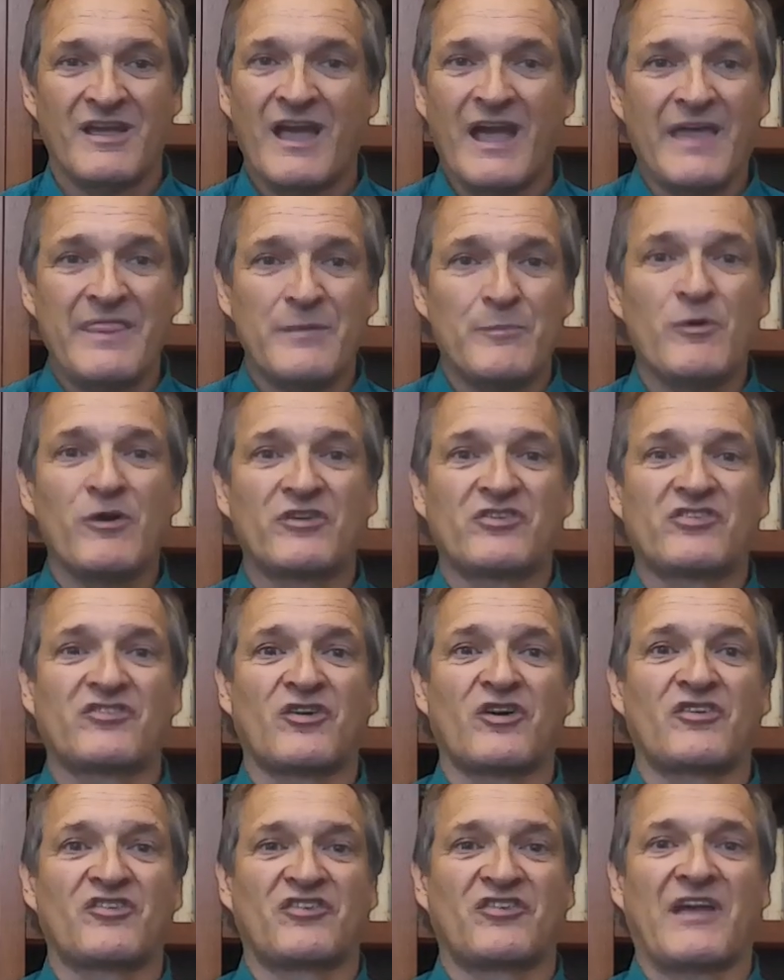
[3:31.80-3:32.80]
And the book
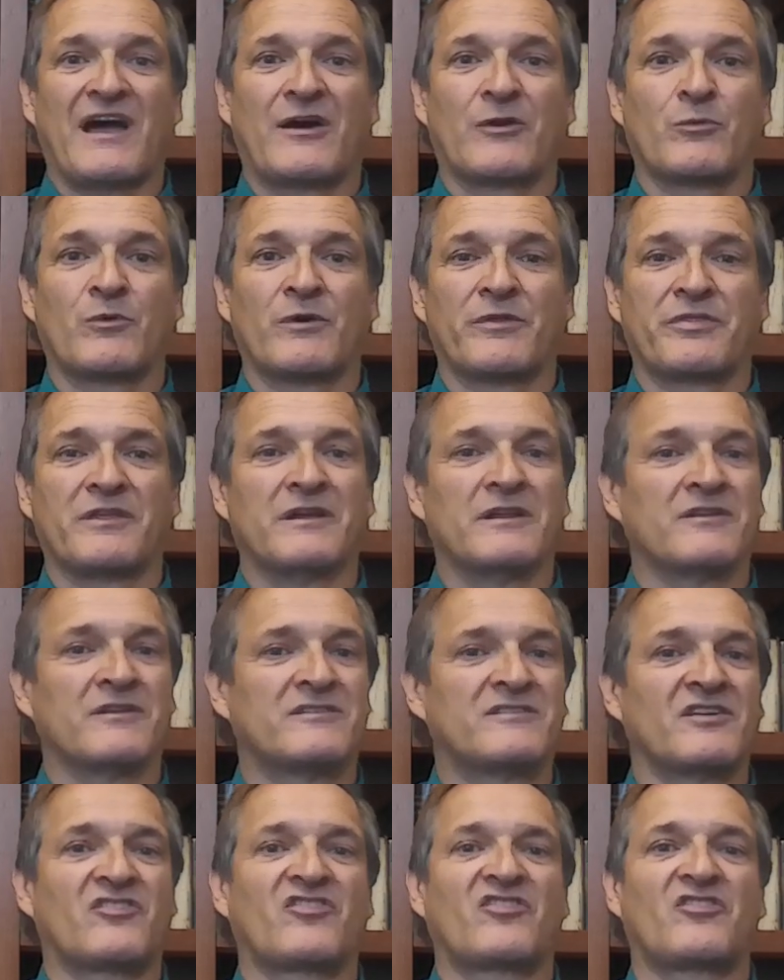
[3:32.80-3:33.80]
starts out with a
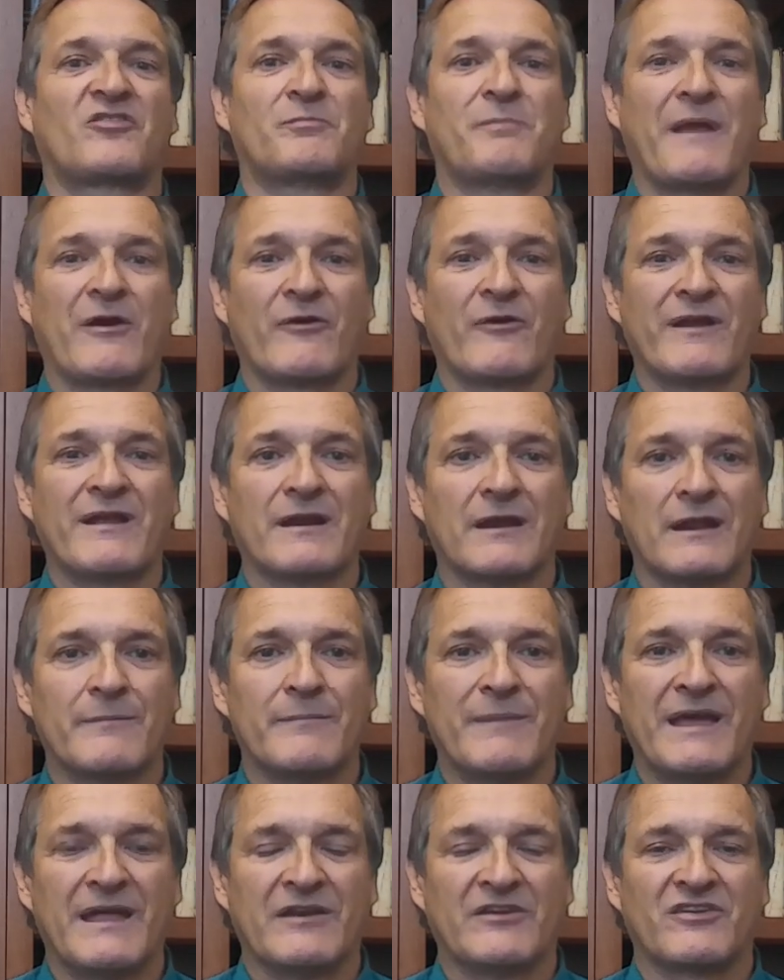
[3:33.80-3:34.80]
despairing
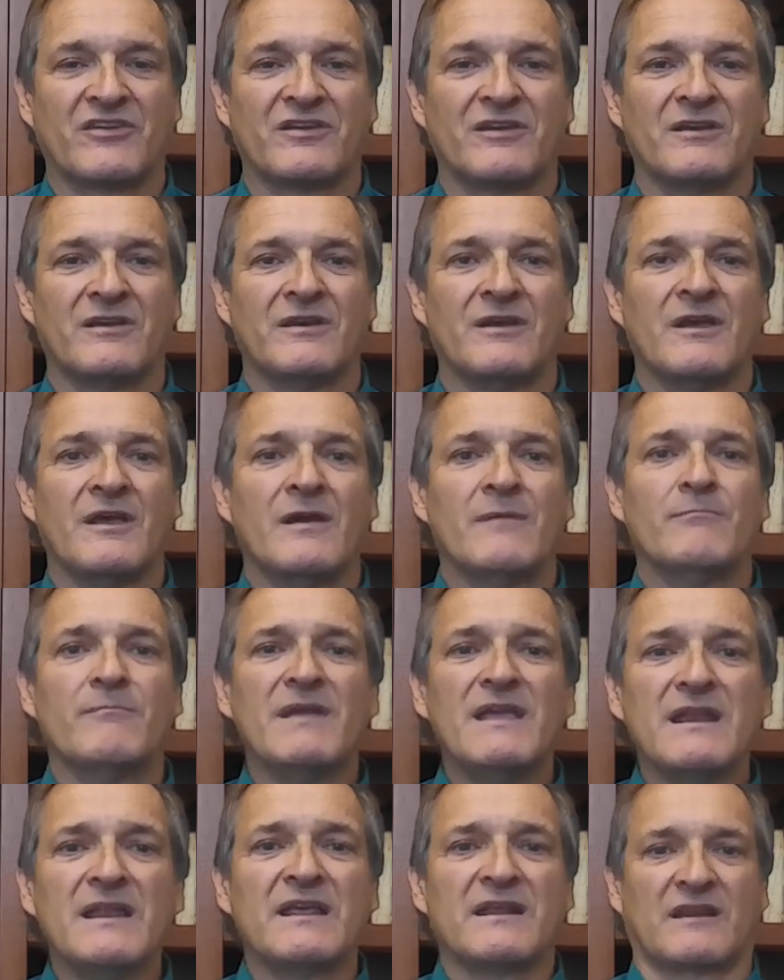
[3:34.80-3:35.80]
lament.
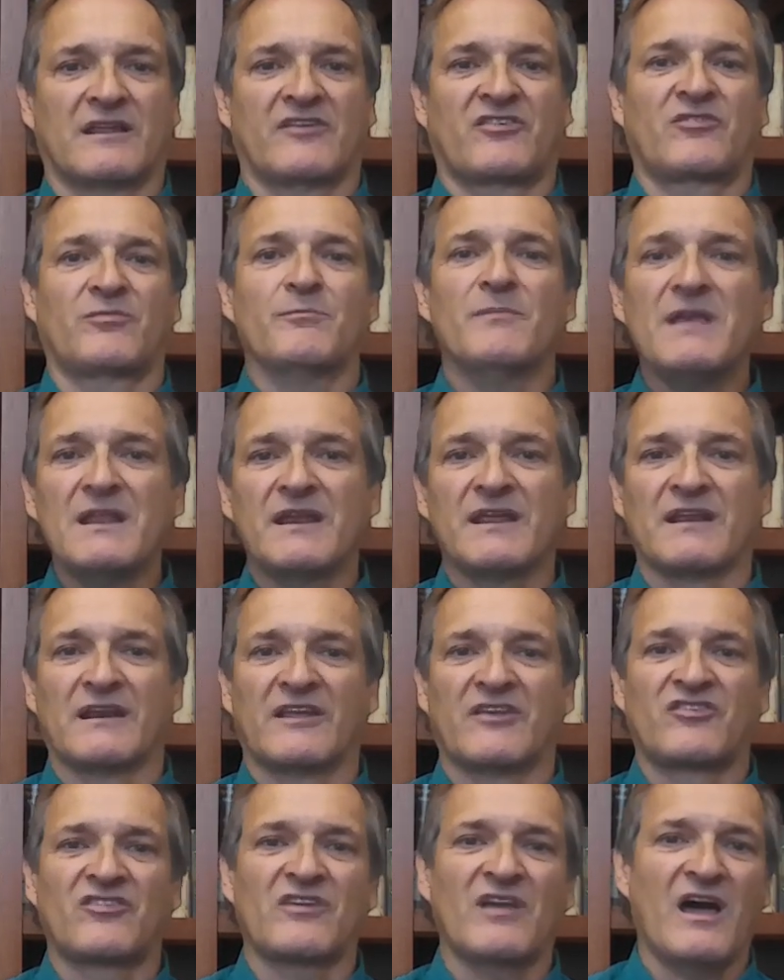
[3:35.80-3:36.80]
Meaningless,
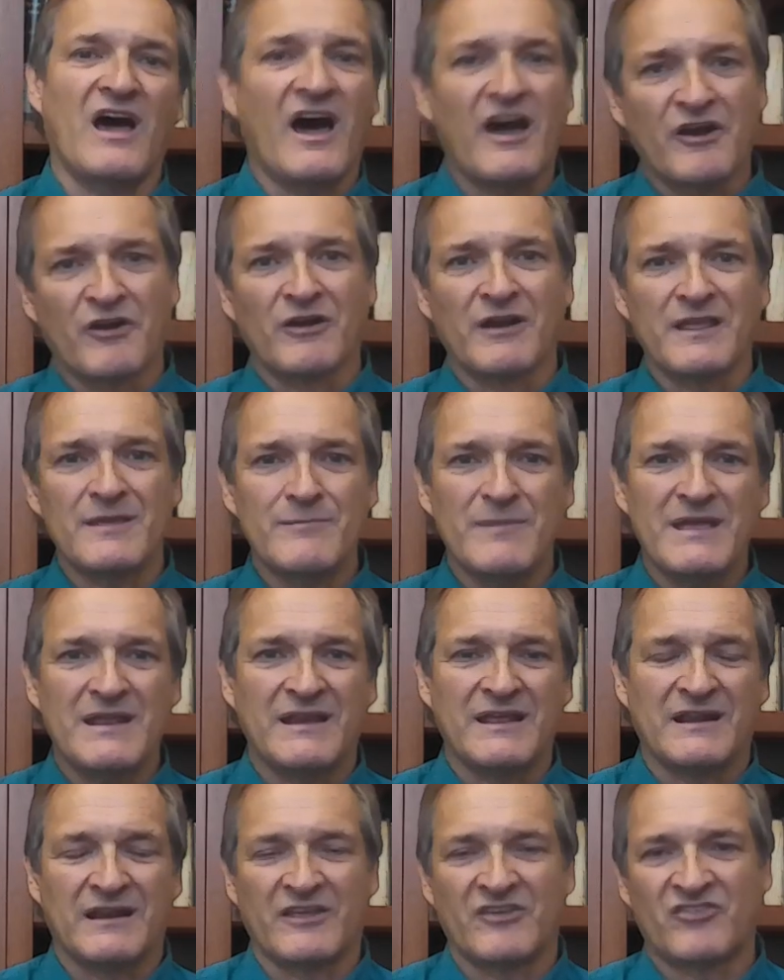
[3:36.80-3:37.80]
meaningless, utterly
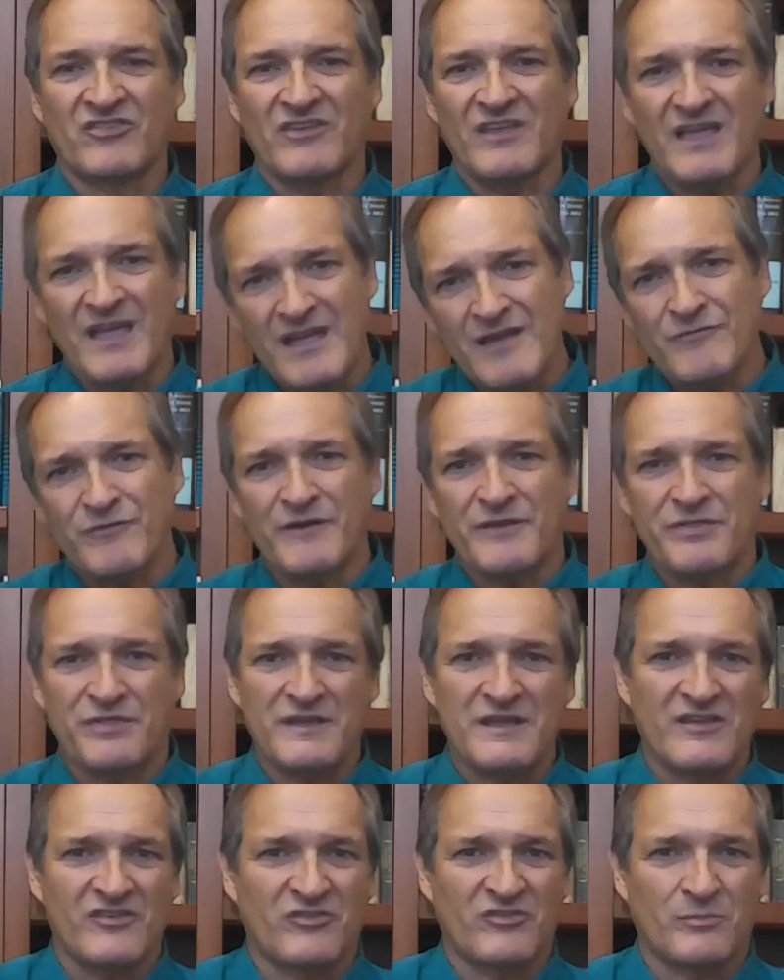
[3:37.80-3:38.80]
meaningless.
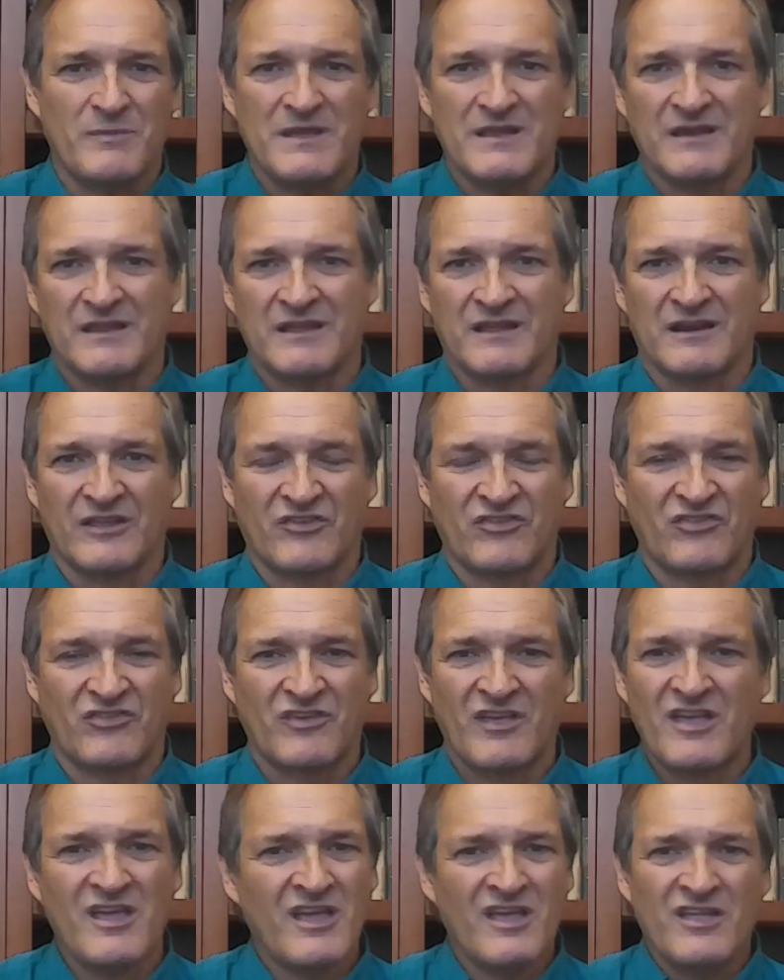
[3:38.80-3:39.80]
Everything is meaningless.
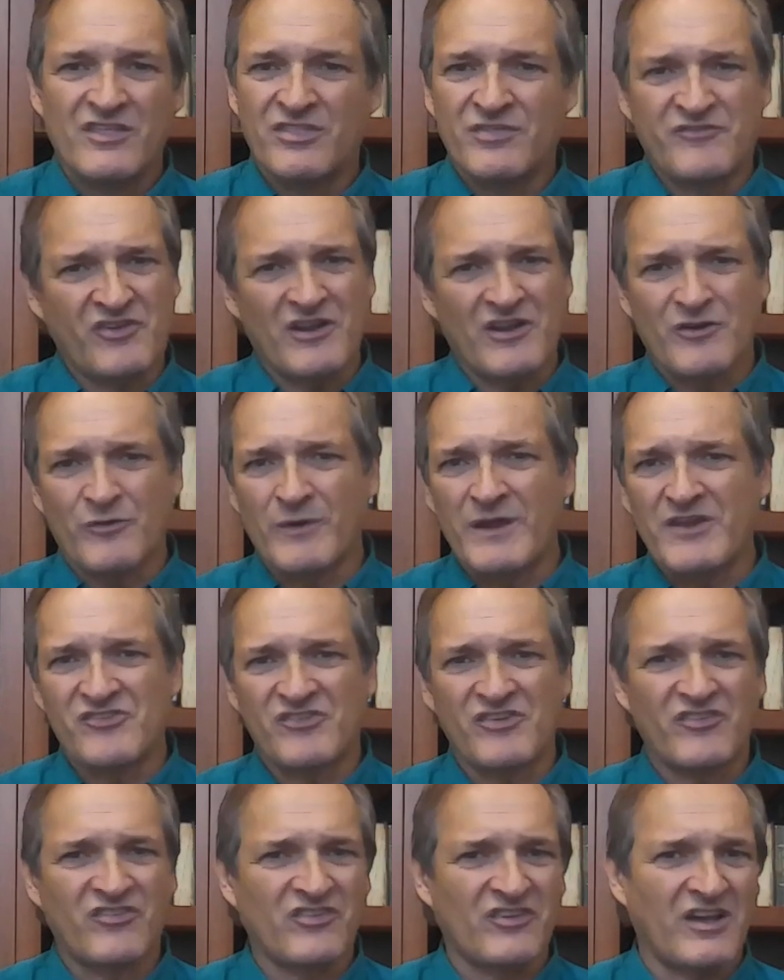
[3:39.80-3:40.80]

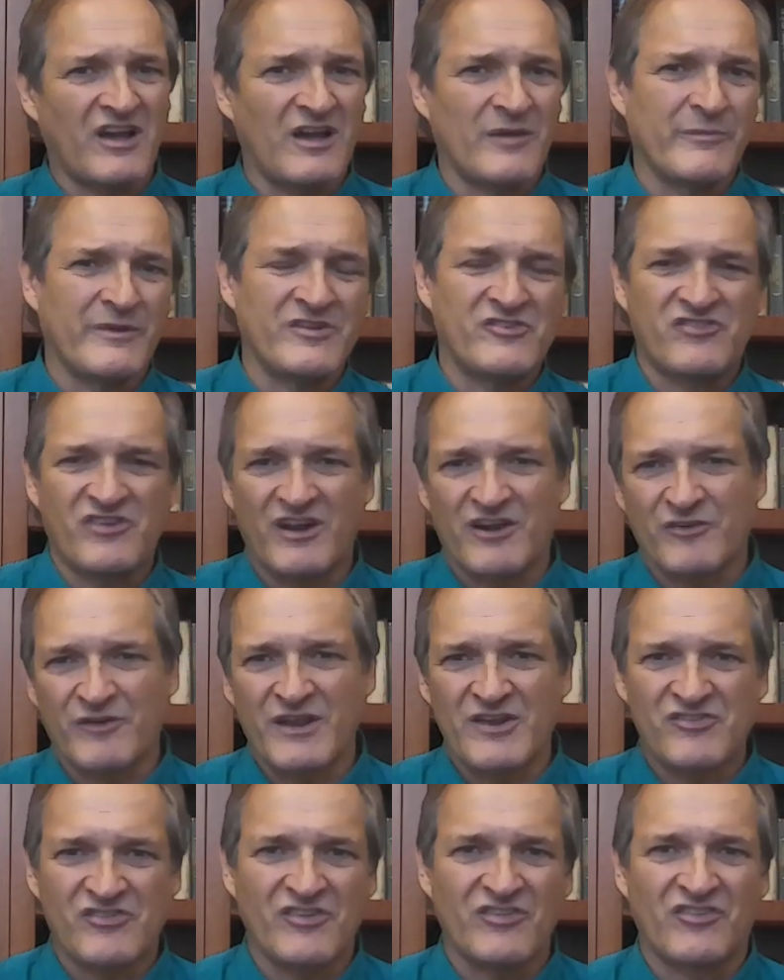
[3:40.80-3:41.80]
Generations come and
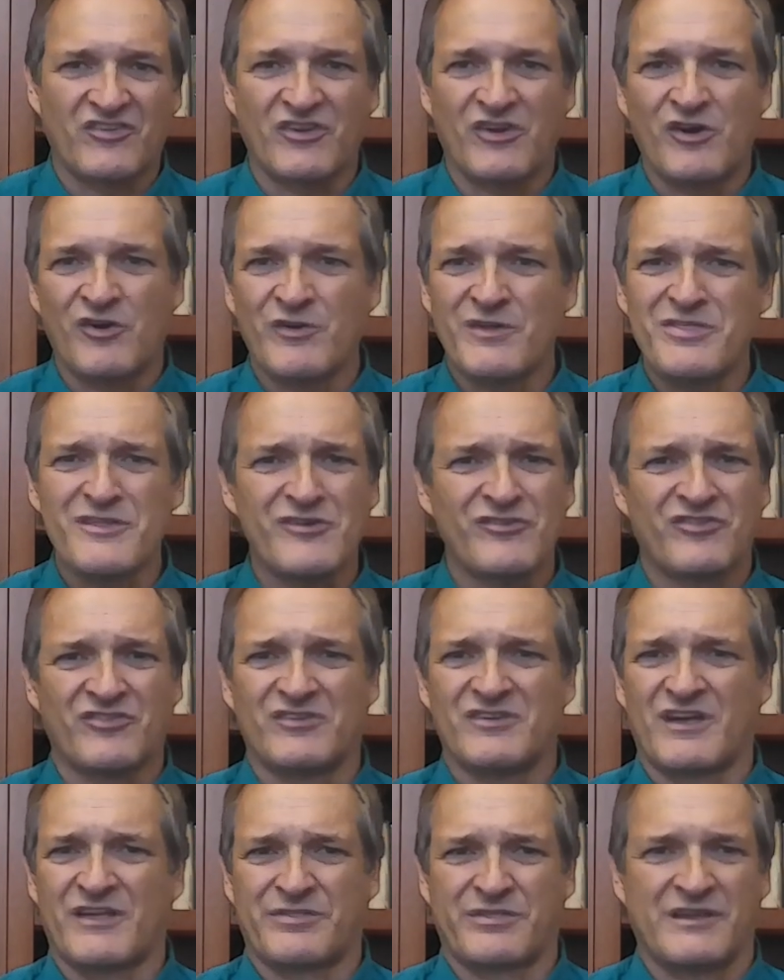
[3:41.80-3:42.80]
generations go, and there's
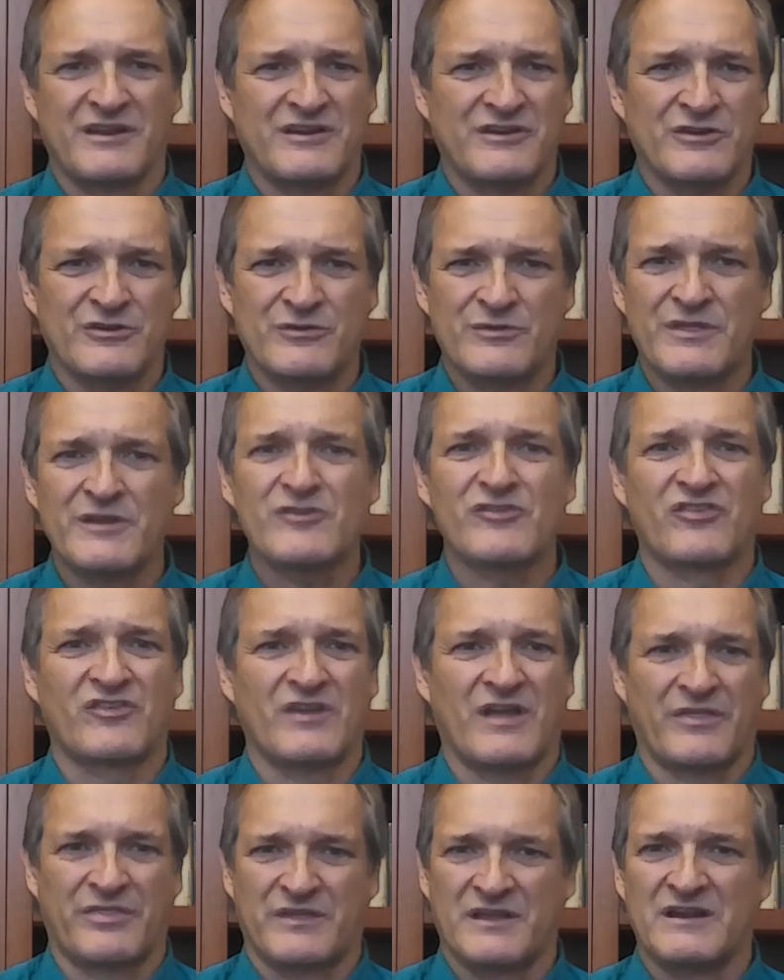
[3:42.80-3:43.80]
nothing new. There's
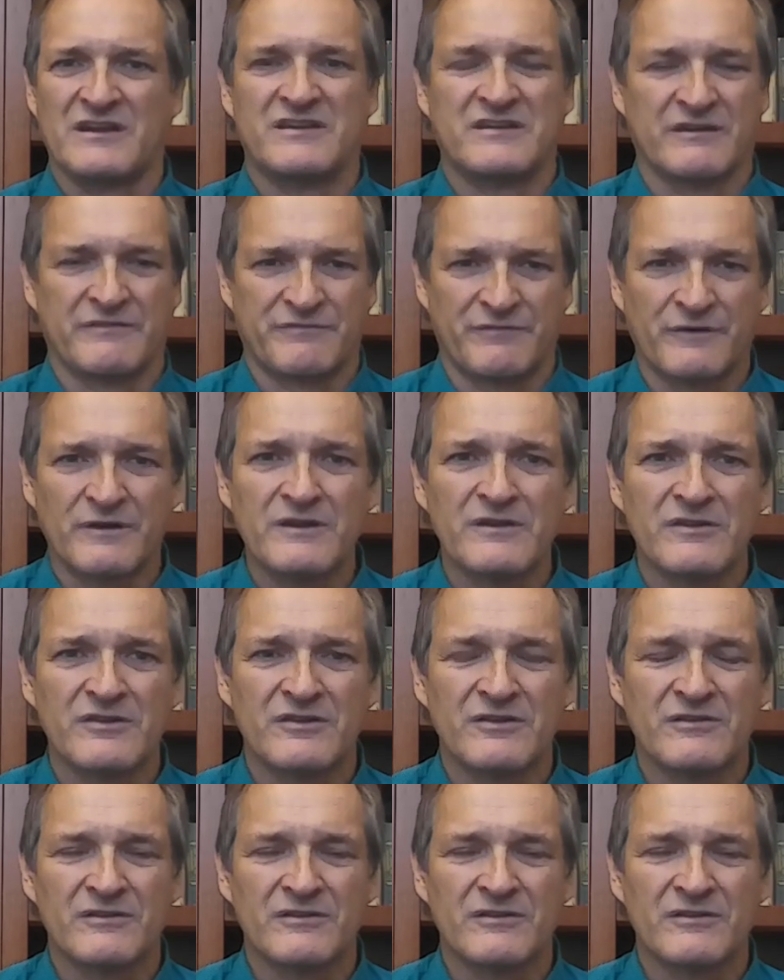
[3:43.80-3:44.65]
nothing different.